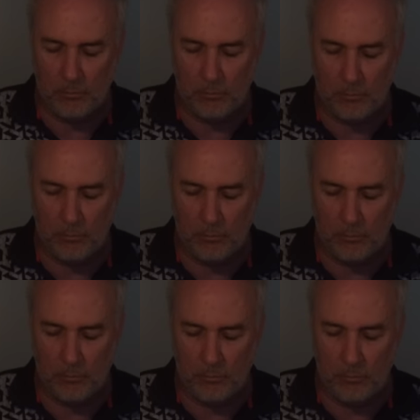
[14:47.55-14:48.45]

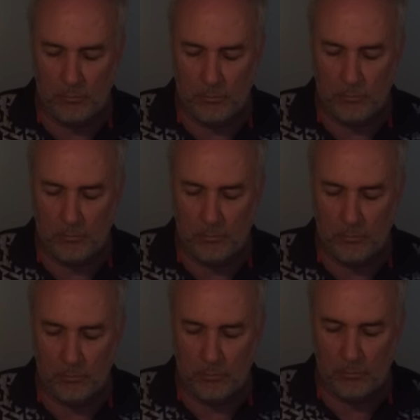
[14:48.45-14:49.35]

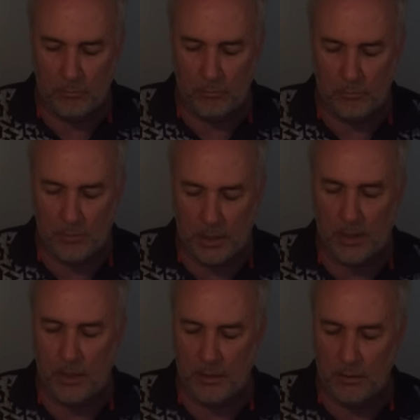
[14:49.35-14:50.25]

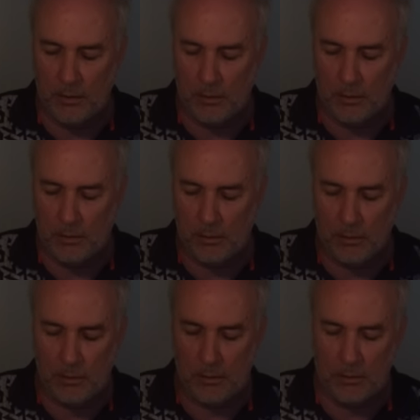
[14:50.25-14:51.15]

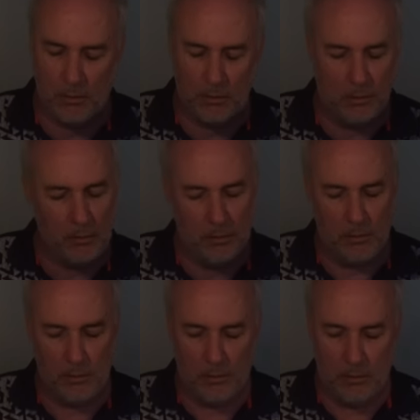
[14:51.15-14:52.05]

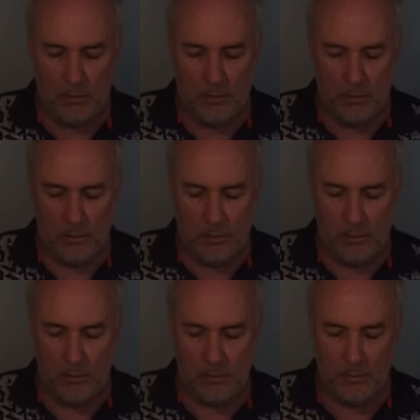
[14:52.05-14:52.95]

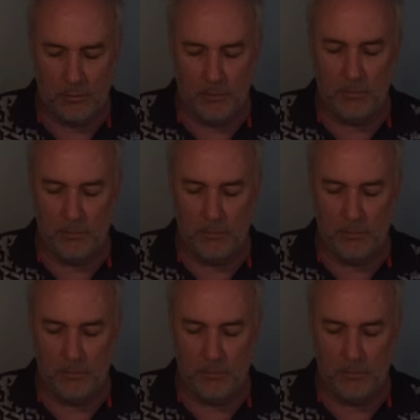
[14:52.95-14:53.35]
The person shown says nothing.